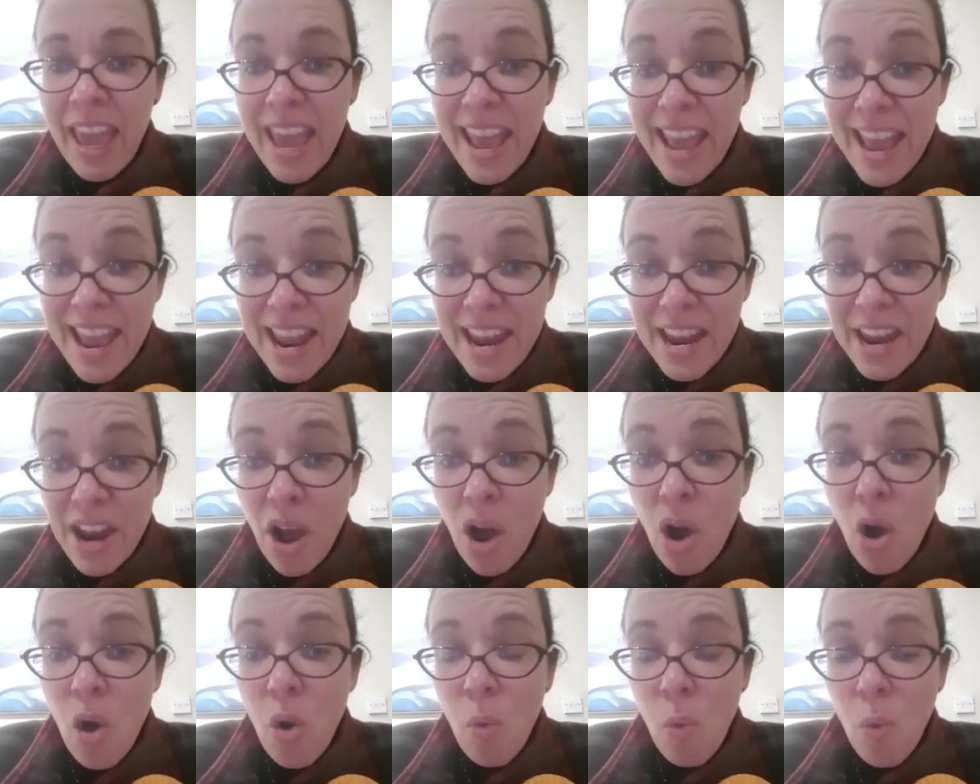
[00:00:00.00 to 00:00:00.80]

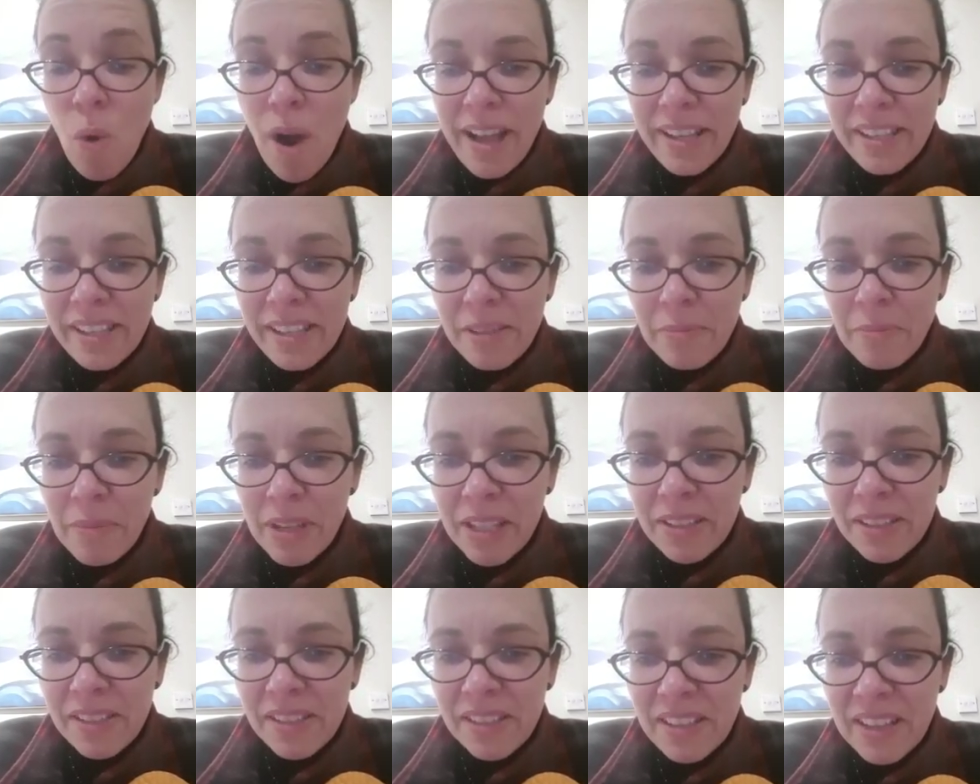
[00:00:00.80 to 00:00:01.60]
in
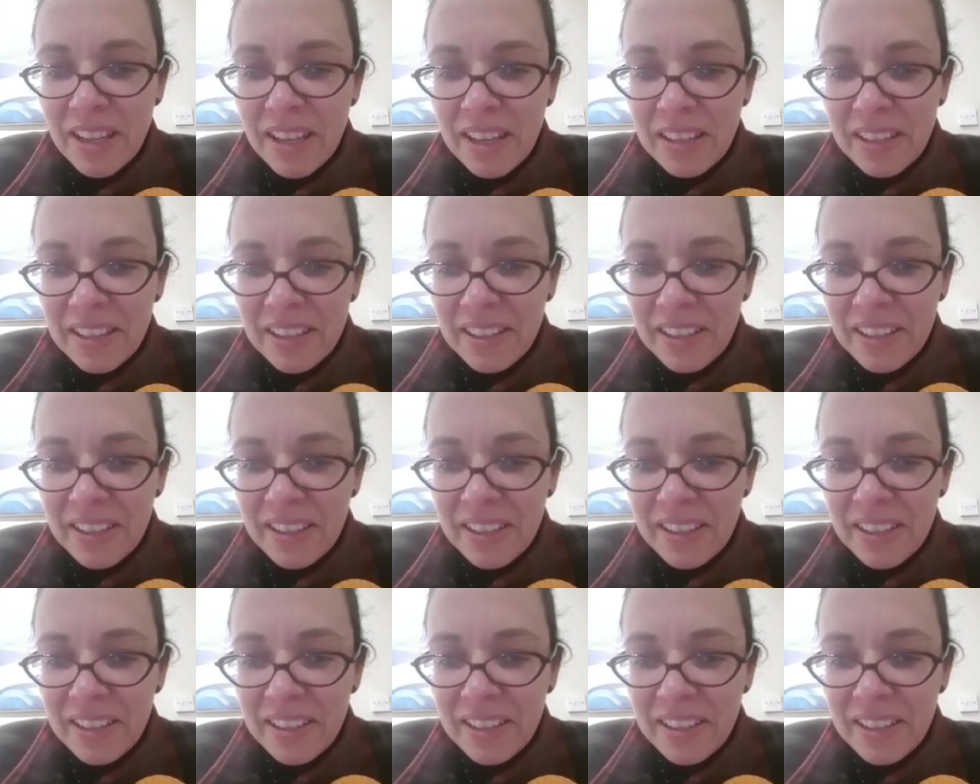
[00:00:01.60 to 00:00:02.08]
Westminster.